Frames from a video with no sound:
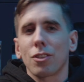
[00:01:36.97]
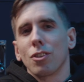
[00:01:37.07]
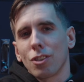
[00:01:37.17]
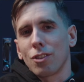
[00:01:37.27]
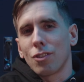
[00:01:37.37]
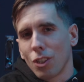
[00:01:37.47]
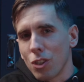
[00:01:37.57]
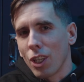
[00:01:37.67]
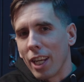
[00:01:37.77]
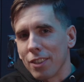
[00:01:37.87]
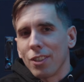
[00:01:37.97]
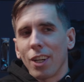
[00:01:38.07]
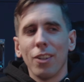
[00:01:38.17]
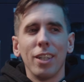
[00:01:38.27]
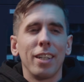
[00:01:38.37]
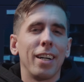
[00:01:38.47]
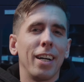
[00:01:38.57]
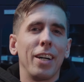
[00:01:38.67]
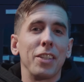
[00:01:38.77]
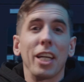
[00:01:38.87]
So just so you guys know,
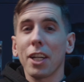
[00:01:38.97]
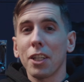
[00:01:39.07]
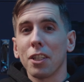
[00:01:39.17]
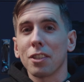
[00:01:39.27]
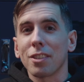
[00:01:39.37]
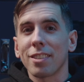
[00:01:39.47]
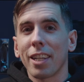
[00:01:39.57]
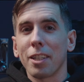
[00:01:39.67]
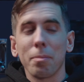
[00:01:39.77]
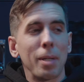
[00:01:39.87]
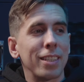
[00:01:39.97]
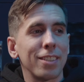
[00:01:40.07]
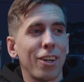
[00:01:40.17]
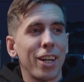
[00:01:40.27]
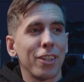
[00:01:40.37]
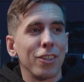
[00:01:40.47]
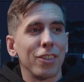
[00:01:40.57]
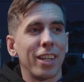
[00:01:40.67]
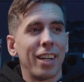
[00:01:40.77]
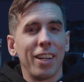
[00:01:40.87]
the editors decided to make the
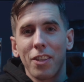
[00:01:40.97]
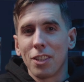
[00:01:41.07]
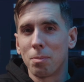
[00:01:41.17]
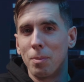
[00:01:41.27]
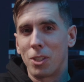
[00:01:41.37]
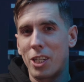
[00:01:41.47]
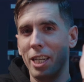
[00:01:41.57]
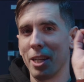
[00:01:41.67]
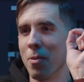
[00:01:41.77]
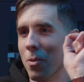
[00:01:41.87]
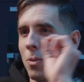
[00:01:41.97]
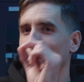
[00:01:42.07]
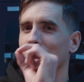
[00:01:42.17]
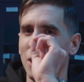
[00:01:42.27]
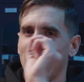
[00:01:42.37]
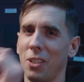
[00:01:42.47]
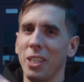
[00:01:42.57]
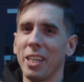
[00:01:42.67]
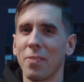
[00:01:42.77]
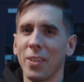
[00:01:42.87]
title "This Machine Ruined
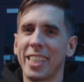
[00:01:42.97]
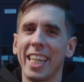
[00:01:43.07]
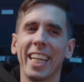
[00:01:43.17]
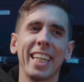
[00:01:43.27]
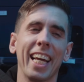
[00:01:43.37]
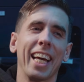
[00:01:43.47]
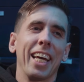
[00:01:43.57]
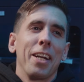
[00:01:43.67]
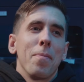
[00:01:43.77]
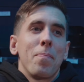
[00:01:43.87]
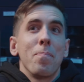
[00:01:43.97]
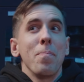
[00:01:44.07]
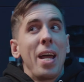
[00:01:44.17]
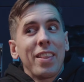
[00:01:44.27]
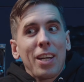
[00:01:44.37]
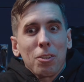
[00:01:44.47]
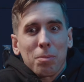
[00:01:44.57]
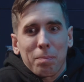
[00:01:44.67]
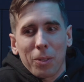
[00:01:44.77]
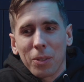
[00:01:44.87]
3D Printing," and man, that was
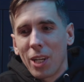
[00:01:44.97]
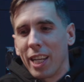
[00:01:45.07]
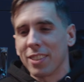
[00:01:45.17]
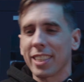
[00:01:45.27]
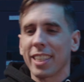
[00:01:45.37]
polarizing.